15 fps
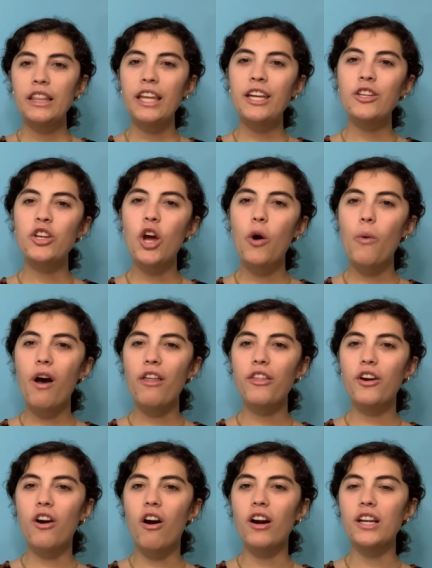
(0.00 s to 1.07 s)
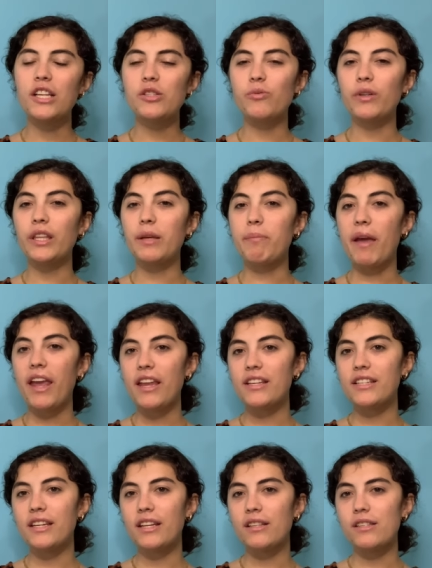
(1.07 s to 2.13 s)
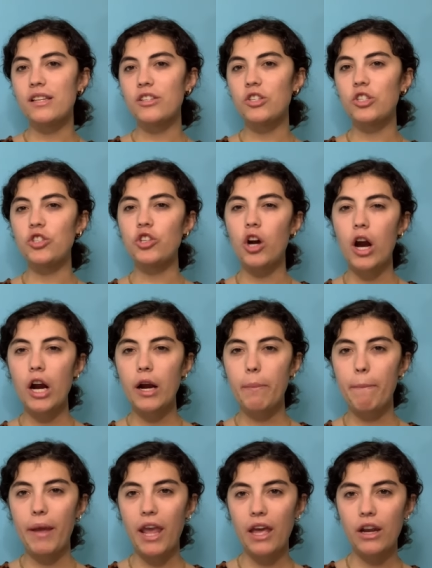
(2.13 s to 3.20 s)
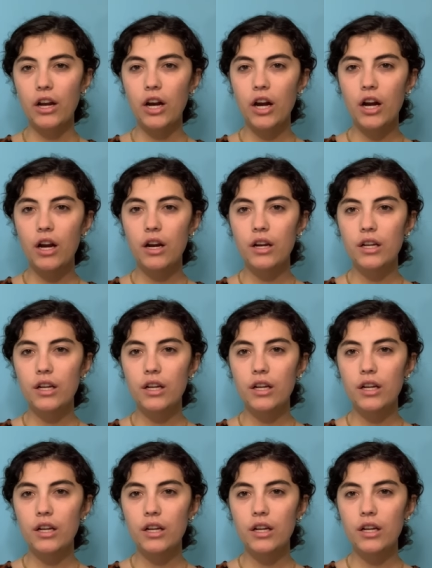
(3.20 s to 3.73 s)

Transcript: Like no other artist really painted in such a dark manner.